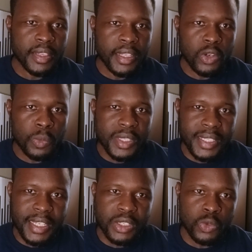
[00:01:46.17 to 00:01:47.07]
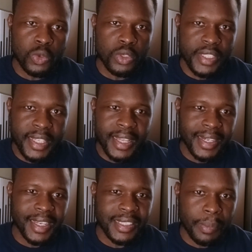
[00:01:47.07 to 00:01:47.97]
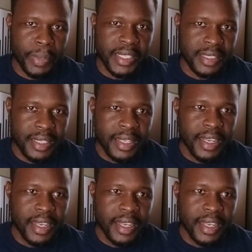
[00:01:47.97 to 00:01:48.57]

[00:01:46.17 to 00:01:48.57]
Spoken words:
the room starts to see that as a base,